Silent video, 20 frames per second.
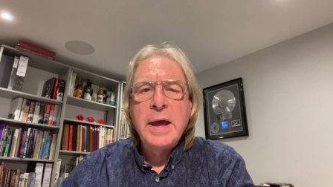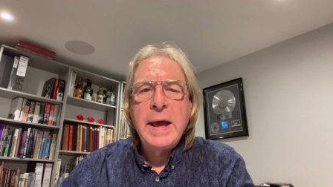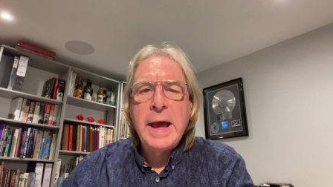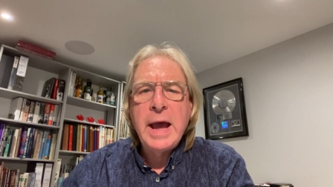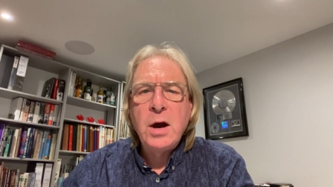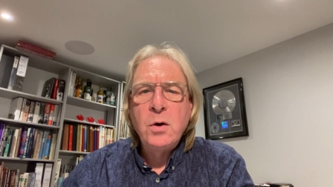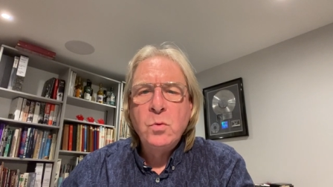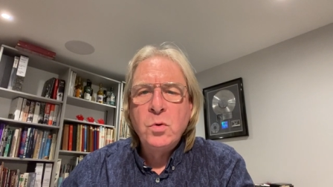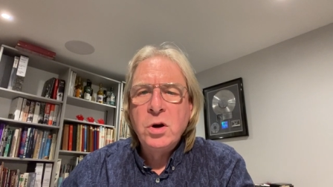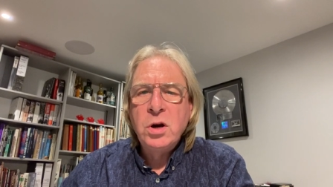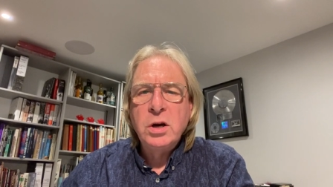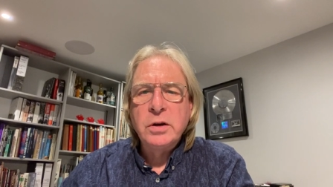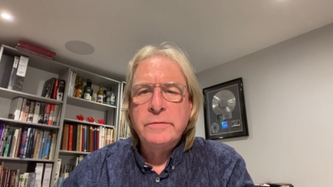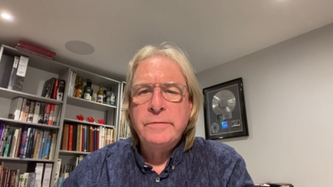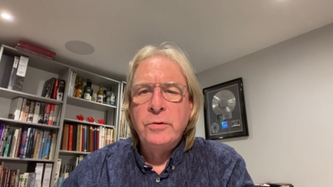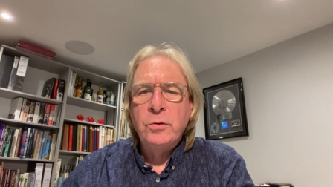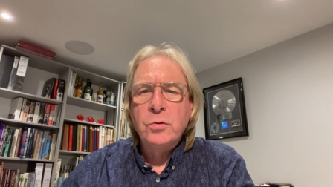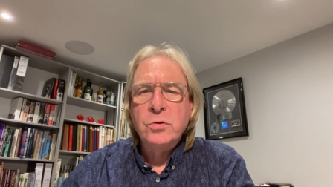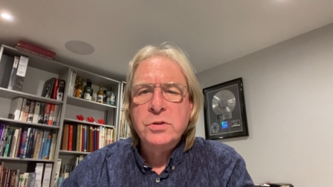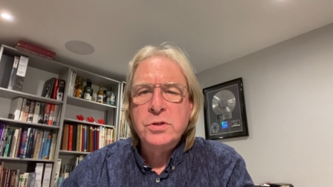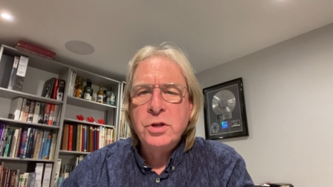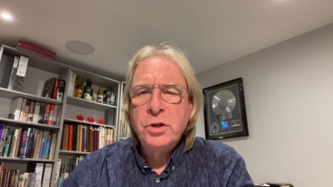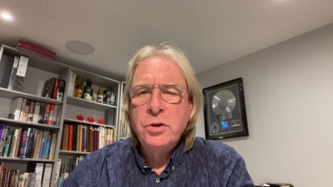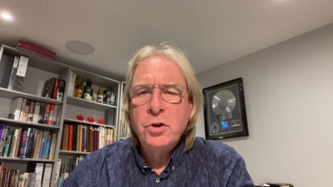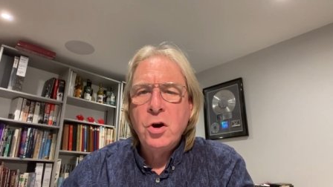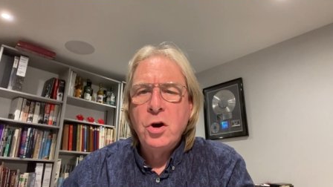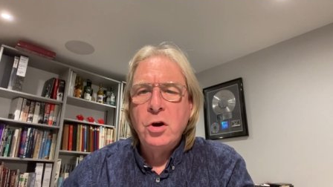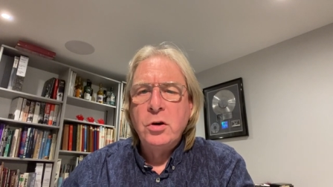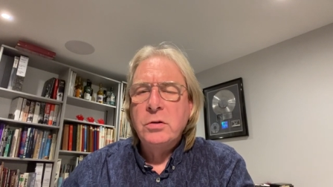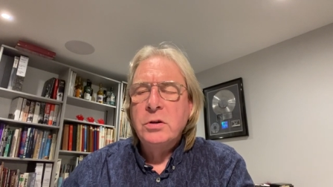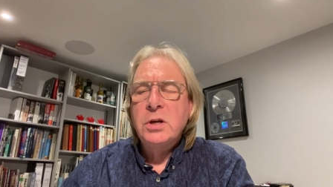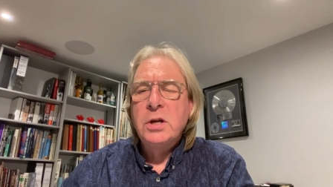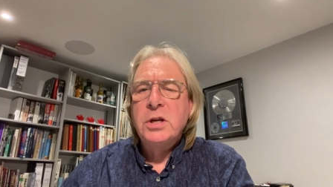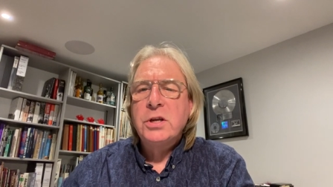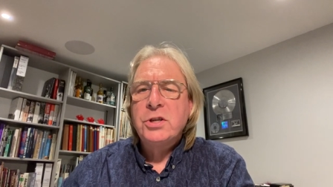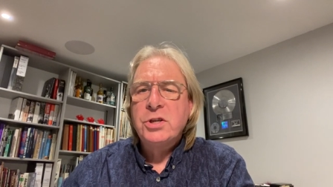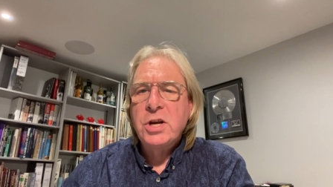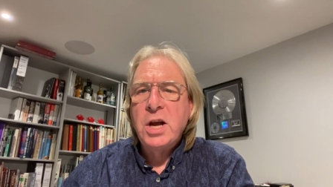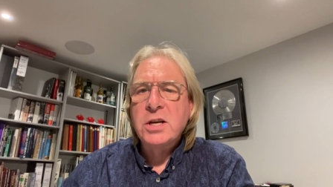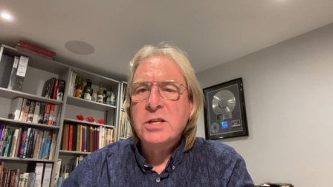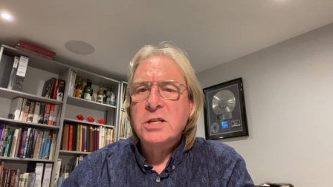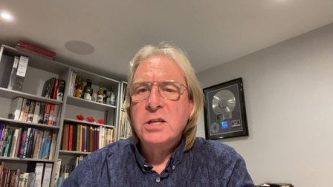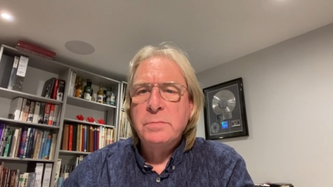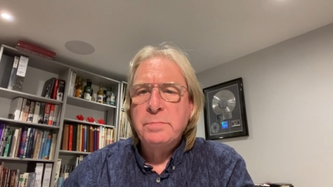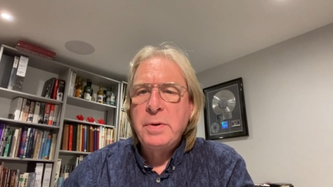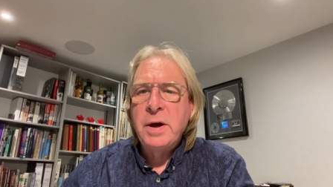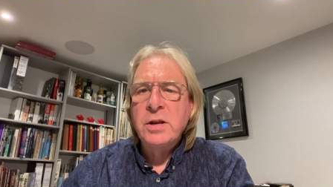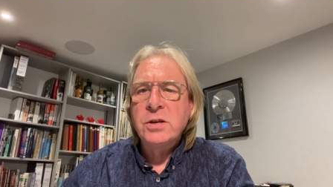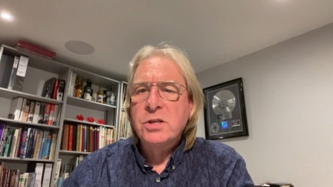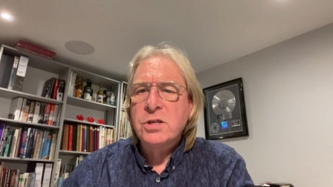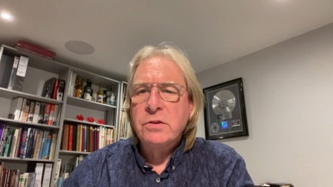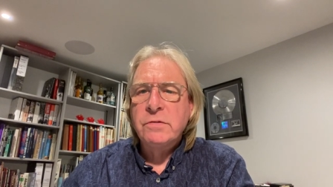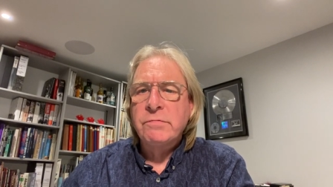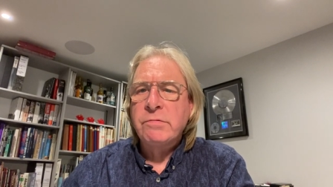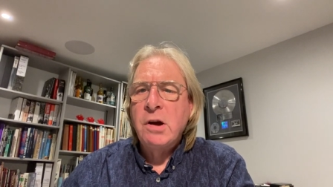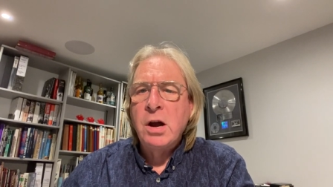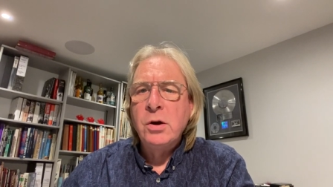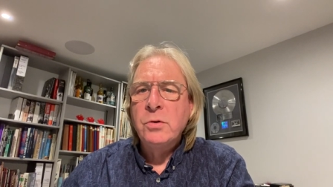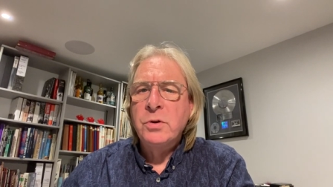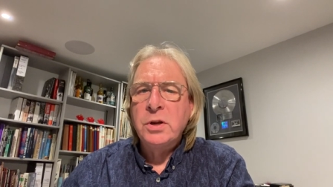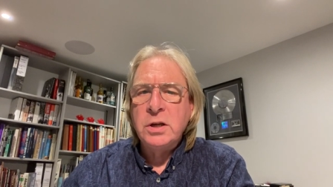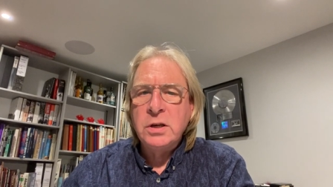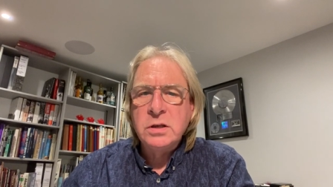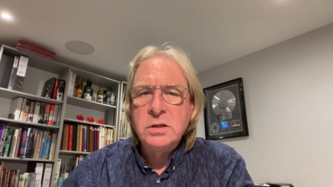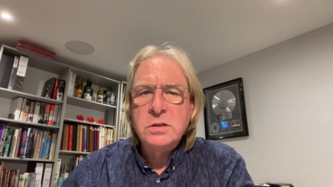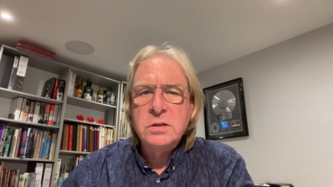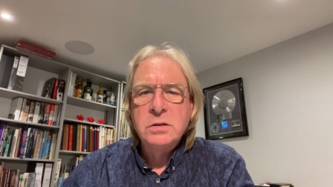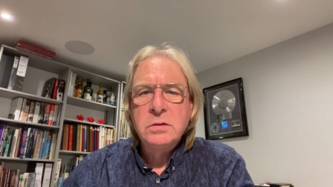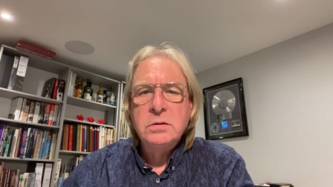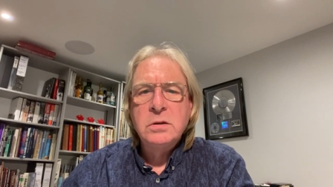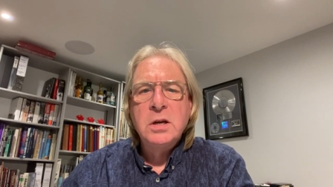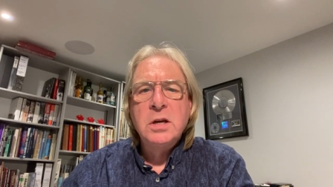Our workforce, they're not just a bunch of roadies.